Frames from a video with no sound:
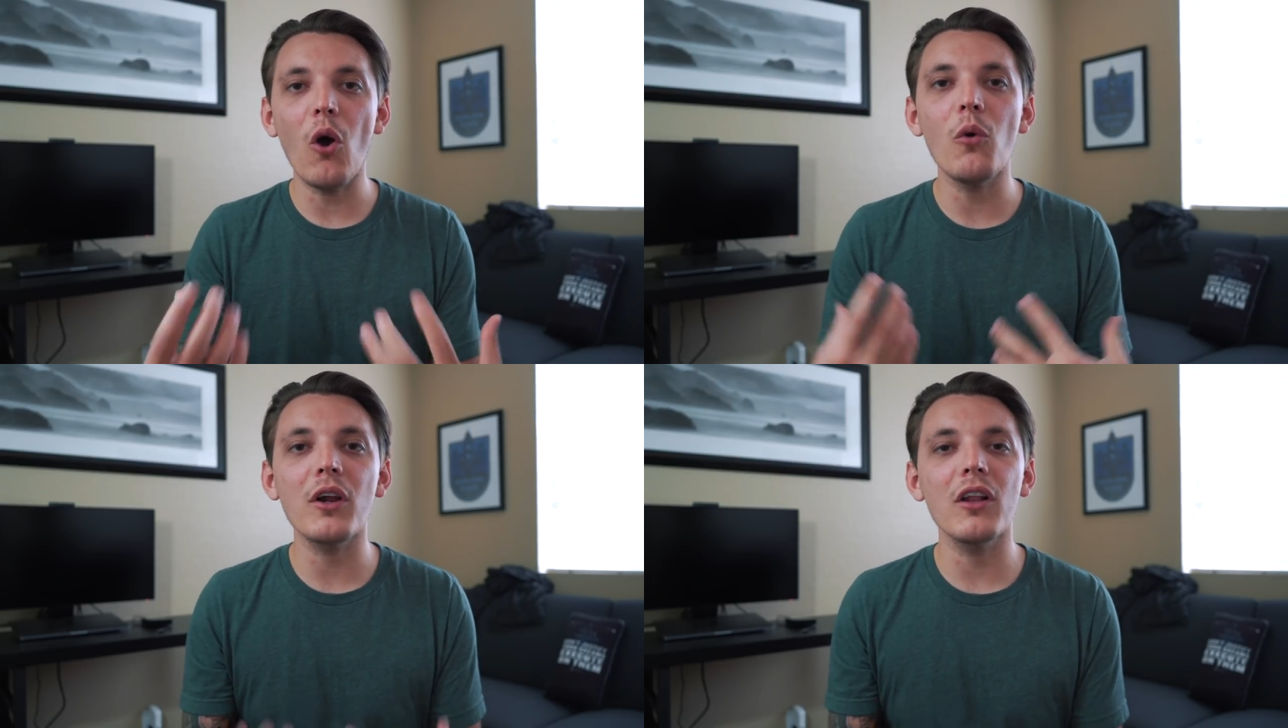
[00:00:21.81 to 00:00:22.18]

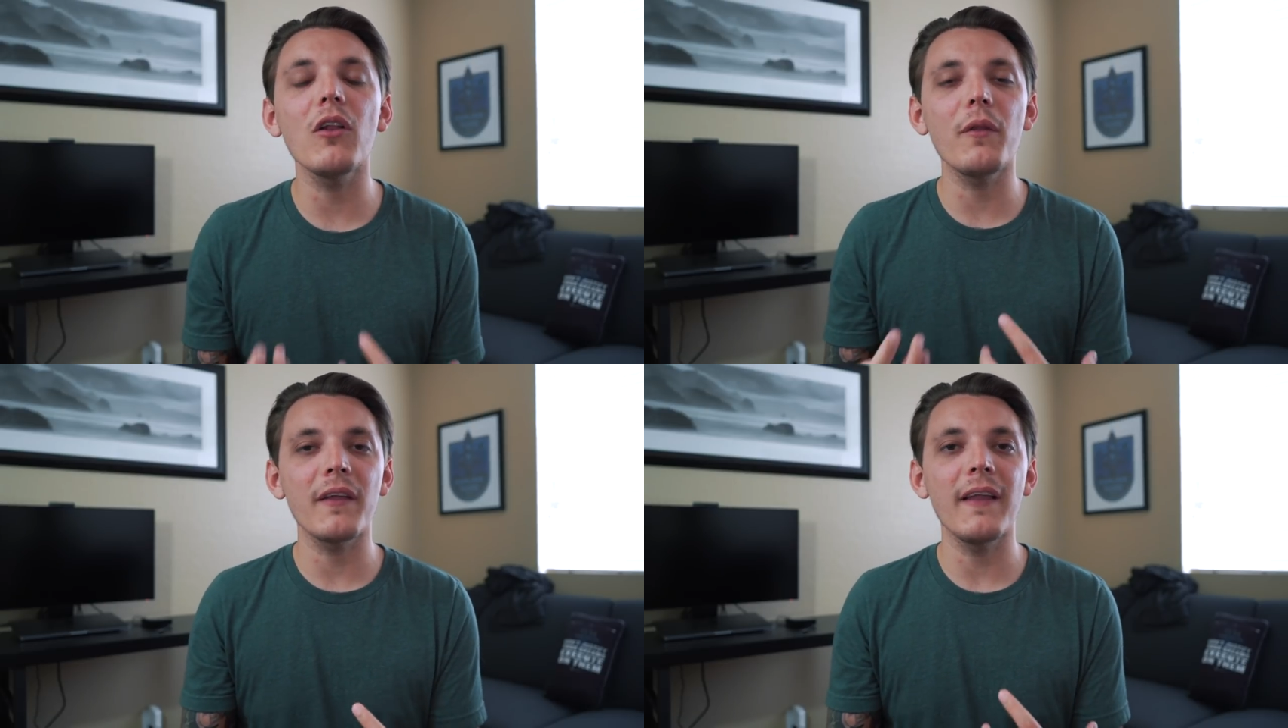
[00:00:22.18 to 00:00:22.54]
own a
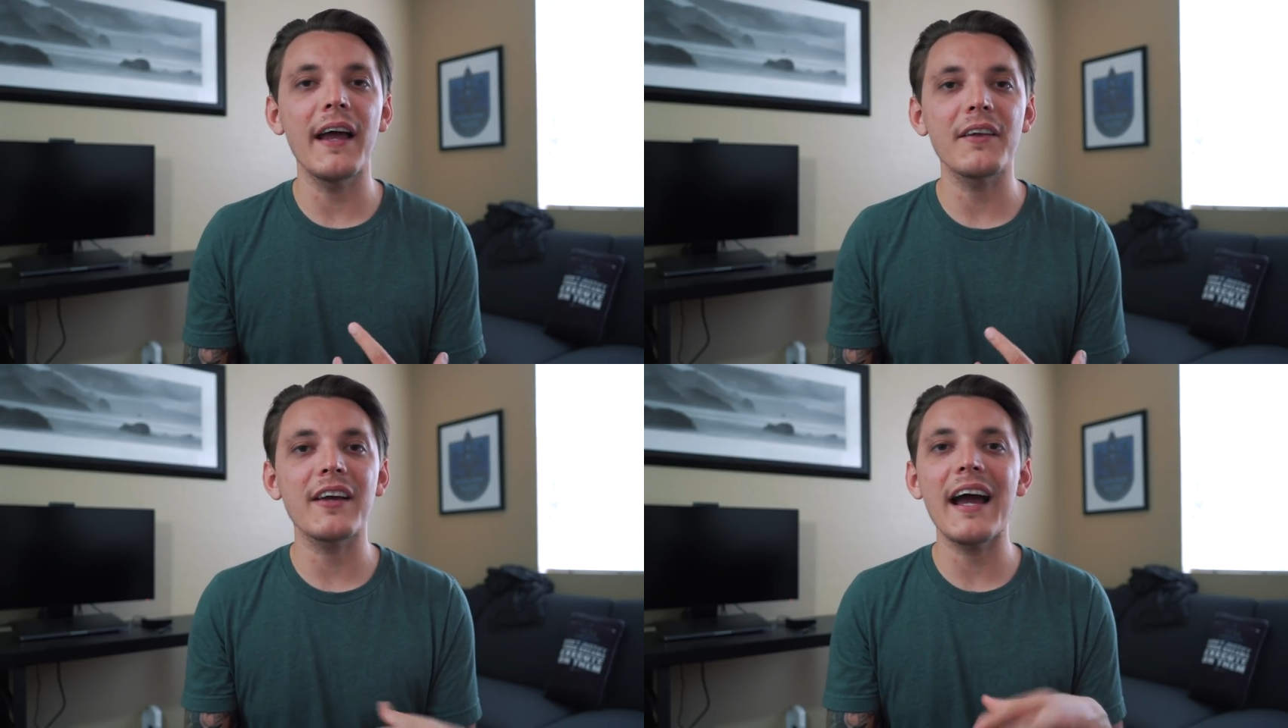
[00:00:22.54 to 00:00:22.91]
clothing
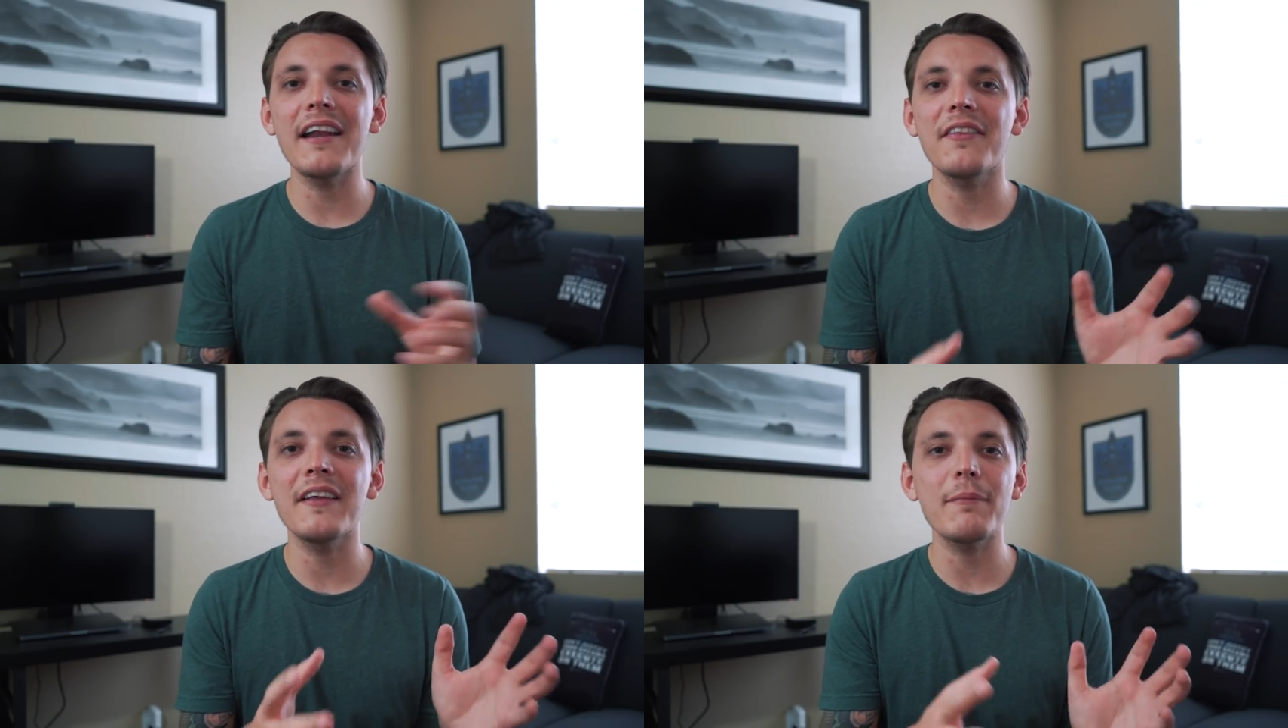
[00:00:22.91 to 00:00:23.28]
line to
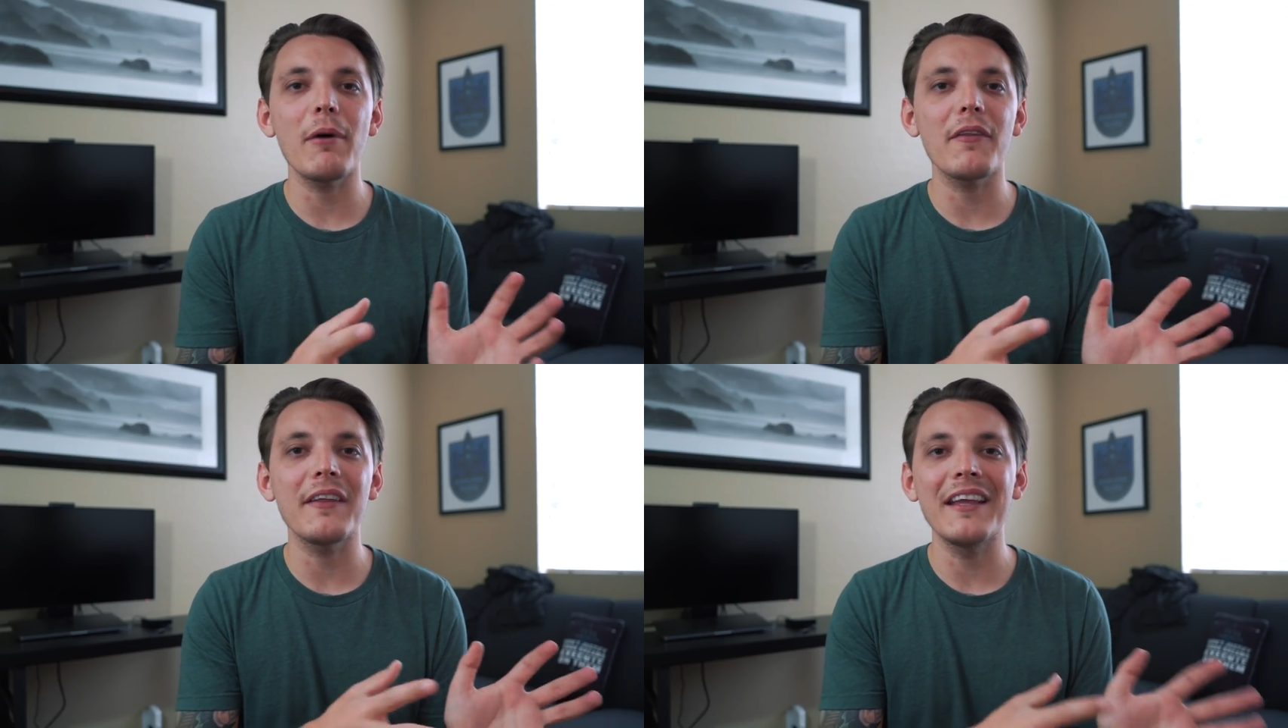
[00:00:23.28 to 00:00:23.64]
kind of think
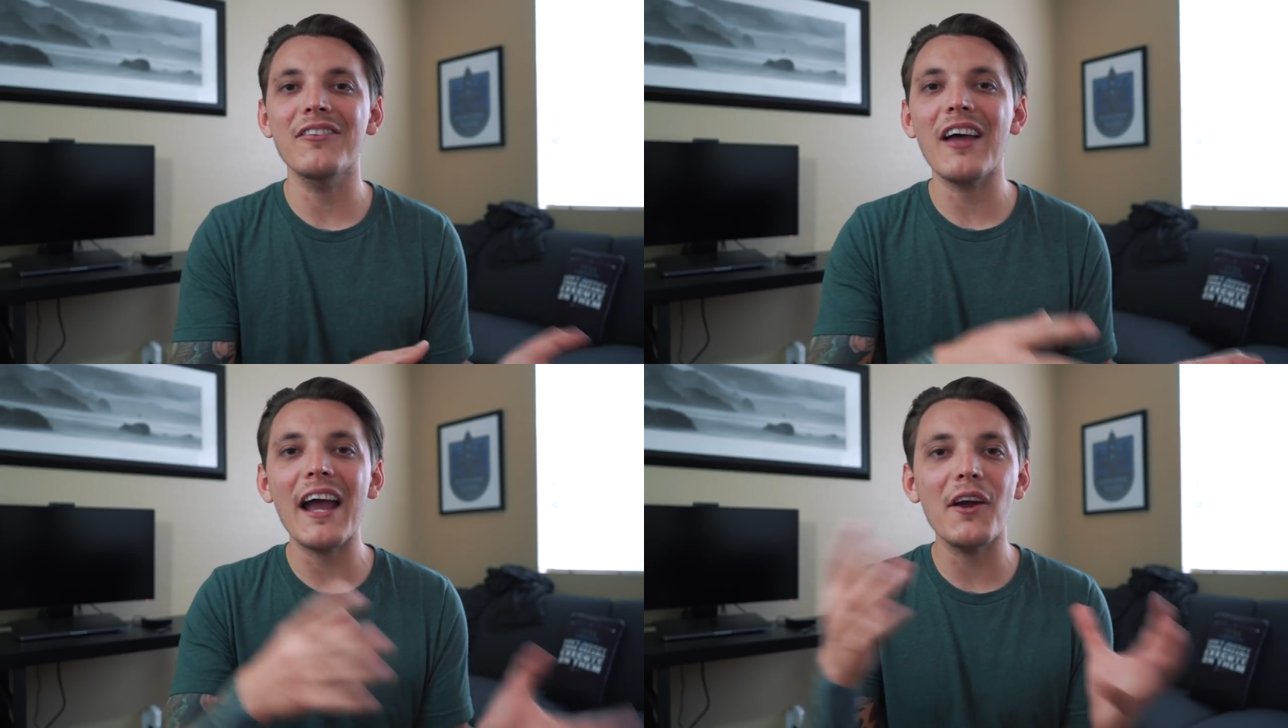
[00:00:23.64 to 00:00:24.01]
about the
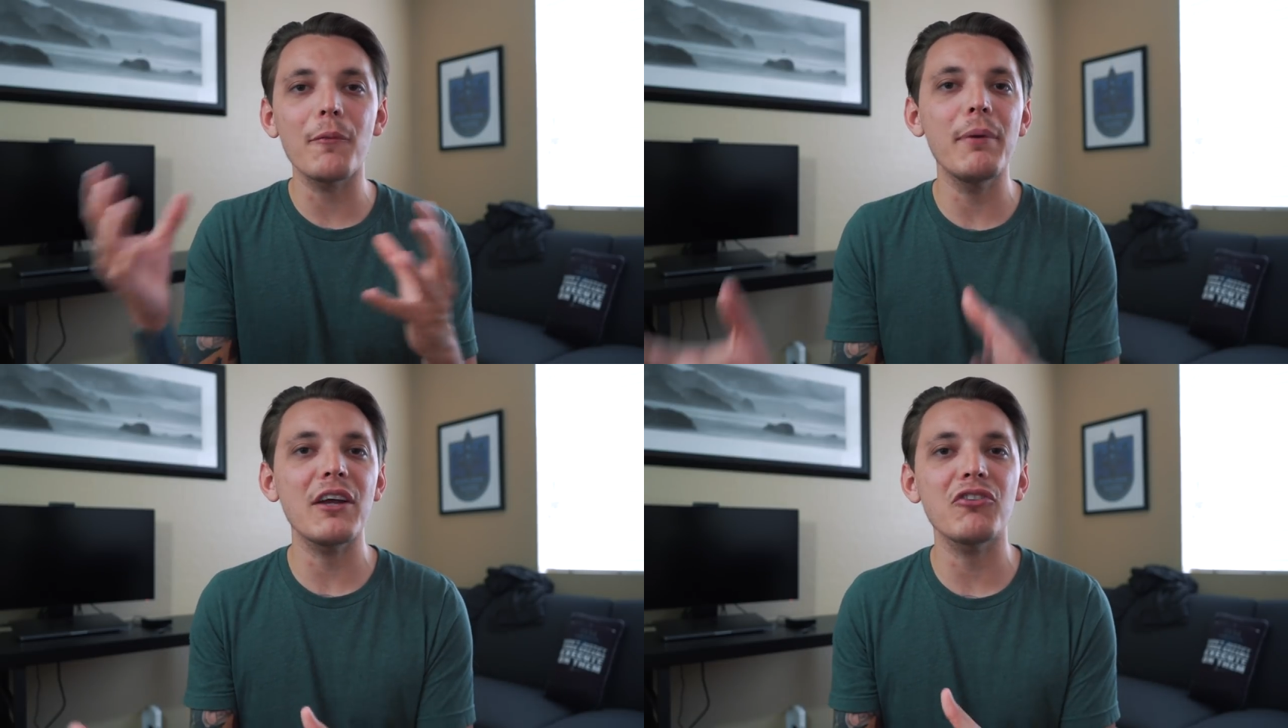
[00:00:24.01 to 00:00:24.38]

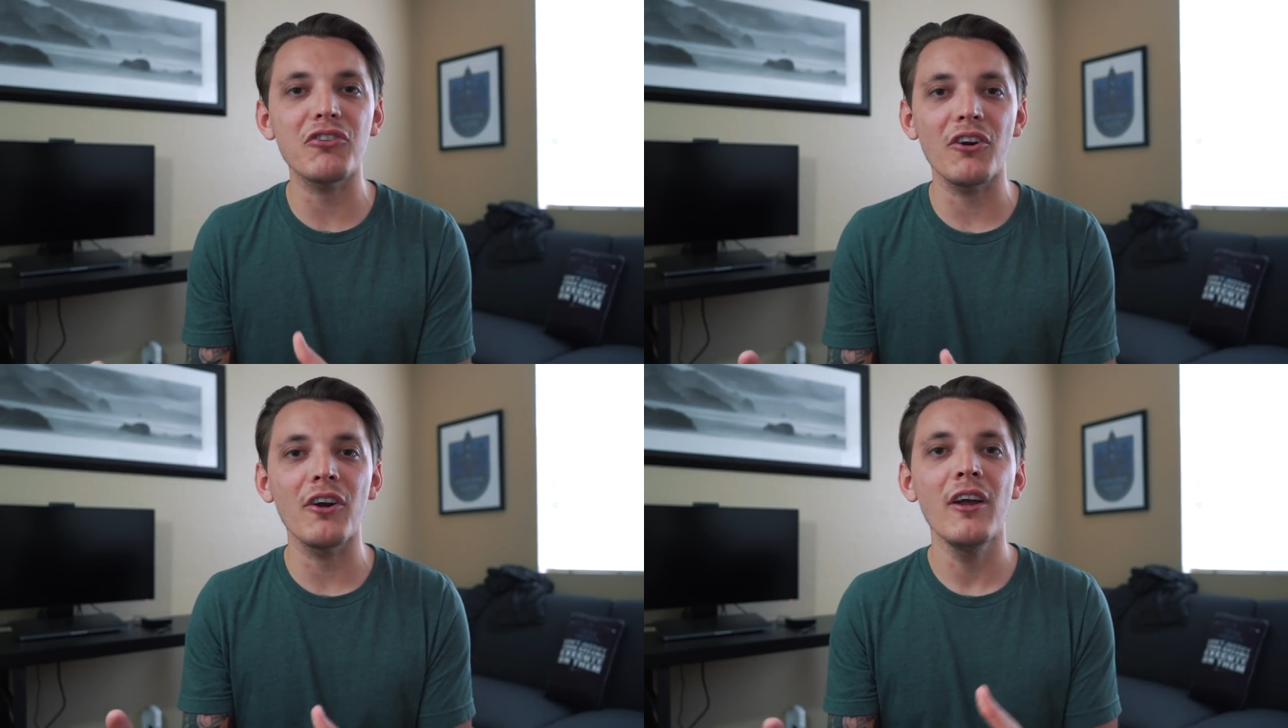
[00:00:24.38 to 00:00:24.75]
entire
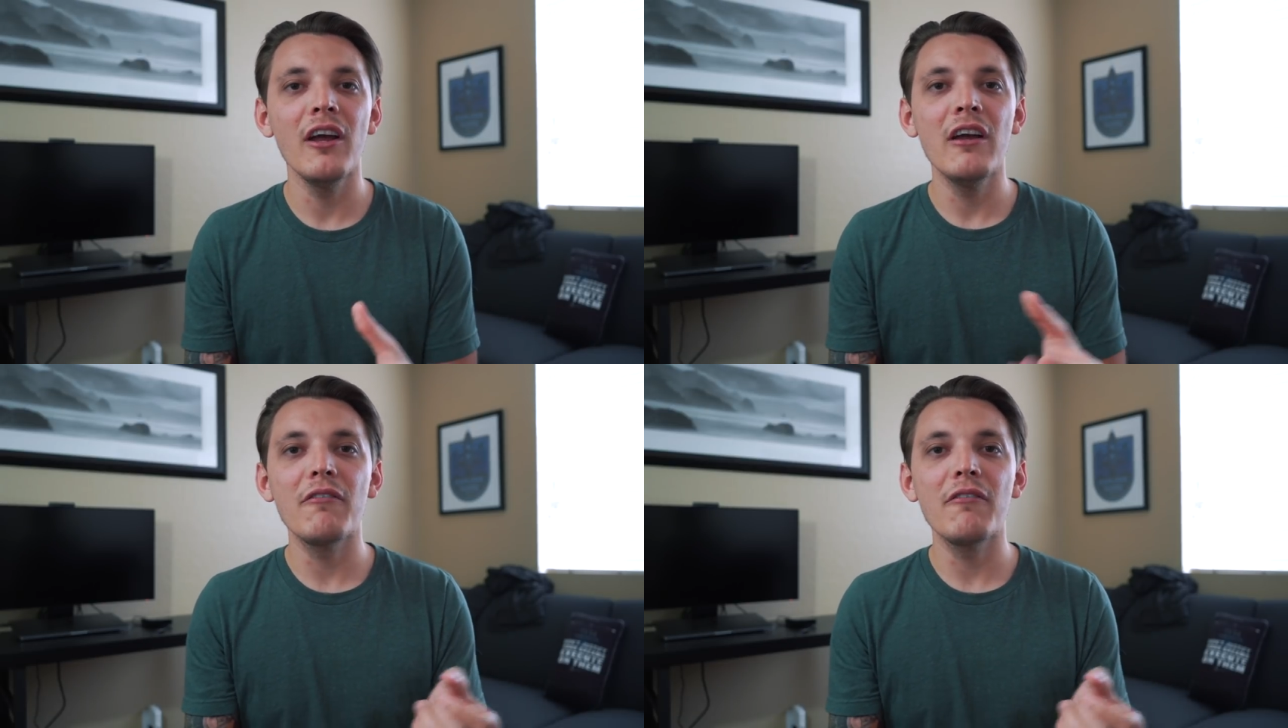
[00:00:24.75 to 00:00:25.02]
picture